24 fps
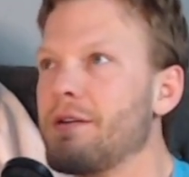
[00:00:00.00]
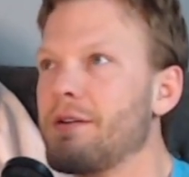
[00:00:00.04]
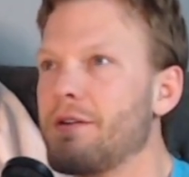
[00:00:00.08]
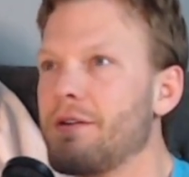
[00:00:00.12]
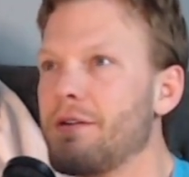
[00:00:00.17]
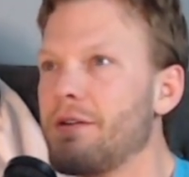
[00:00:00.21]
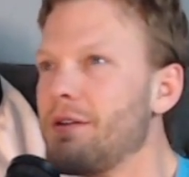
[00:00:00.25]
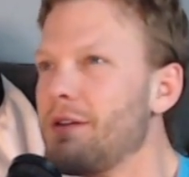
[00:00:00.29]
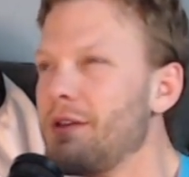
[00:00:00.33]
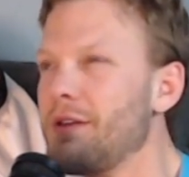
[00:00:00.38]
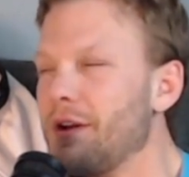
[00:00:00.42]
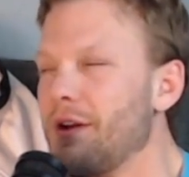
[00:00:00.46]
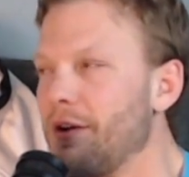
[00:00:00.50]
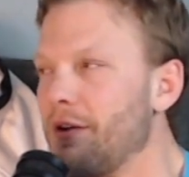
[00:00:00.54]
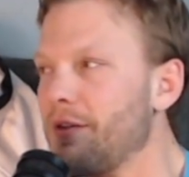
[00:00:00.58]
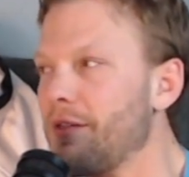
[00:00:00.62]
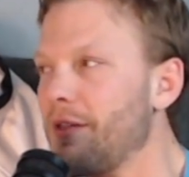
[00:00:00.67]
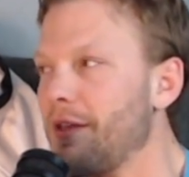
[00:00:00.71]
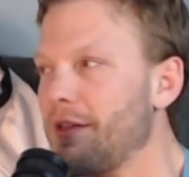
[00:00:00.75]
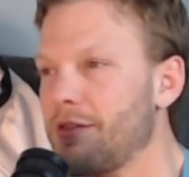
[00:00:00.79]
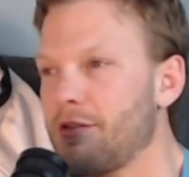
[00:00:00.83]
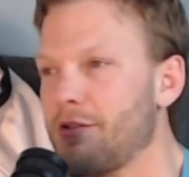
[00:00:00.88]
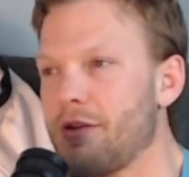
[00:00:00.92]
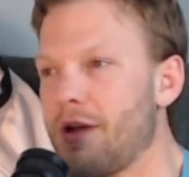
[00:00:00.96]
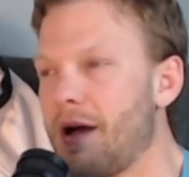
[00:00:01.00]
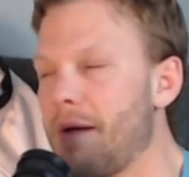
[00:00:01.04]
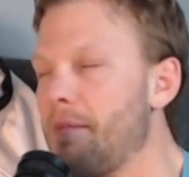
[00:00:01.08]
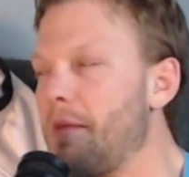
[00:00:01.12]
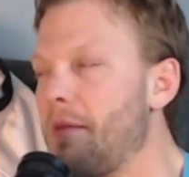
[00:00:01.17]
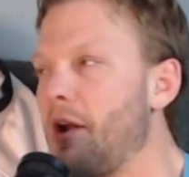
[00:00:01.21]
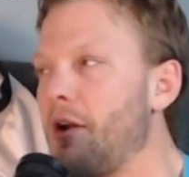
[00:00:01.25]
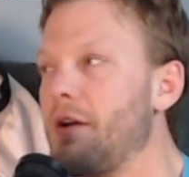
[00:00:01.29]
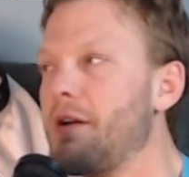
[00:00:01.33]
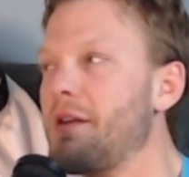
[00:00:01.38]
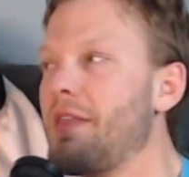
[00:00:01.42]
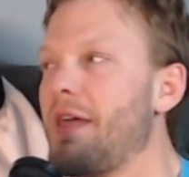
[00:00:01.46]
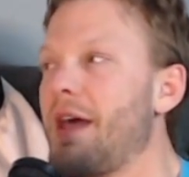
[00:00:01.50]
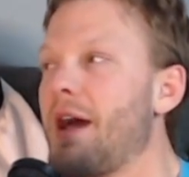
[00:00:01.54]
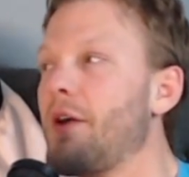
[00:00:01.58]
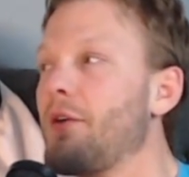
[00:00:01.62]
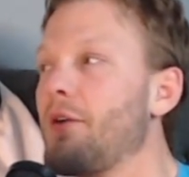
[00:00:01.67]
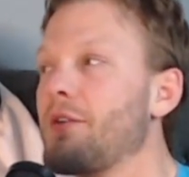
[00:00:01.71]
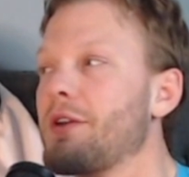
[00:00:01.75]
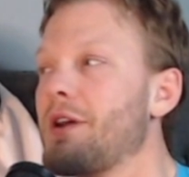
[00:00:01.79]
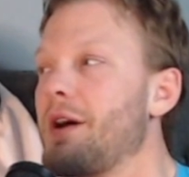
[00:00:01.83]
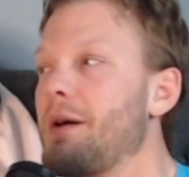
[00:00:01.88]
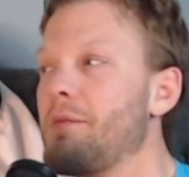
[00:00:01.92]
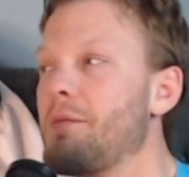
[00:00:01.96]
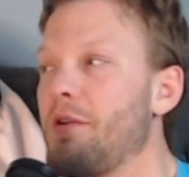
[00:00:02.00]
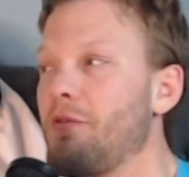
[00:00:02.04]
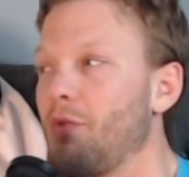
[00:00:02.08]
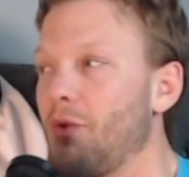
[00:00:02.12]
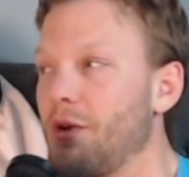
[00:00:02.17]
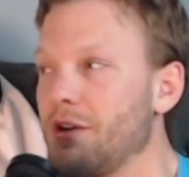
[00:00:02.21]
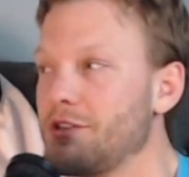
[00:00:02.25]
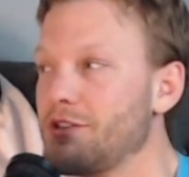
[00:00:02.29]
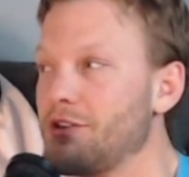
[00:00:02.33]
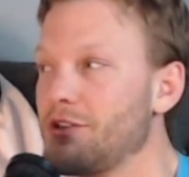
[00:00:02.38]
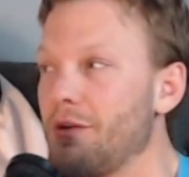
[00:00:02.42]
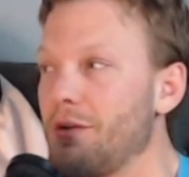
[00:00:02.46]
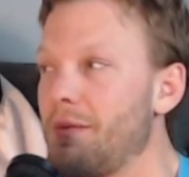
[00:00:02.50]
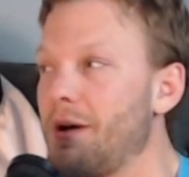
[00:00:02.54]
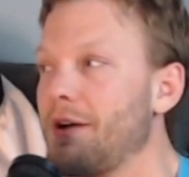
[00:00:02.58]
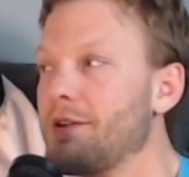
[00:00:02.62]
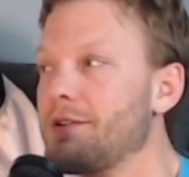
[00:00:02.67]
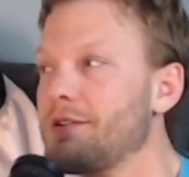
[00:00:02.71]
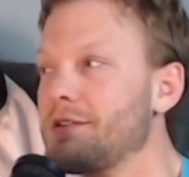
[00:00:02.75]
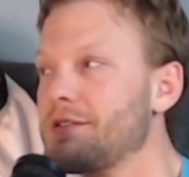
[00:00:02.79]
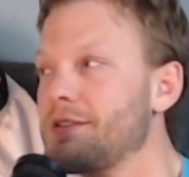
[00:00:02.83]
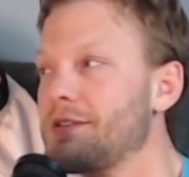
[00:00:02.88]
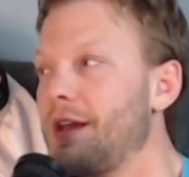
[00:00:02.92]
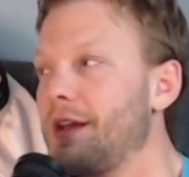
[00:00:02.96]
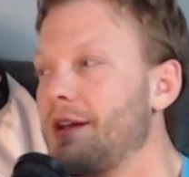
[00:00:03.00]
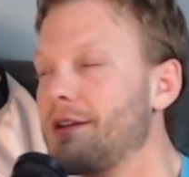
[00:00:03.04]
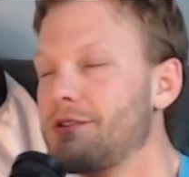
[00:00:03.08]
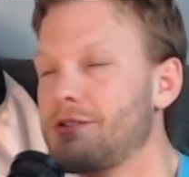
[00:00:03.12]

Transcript: or like they're not married to the outcome of what you're about to say.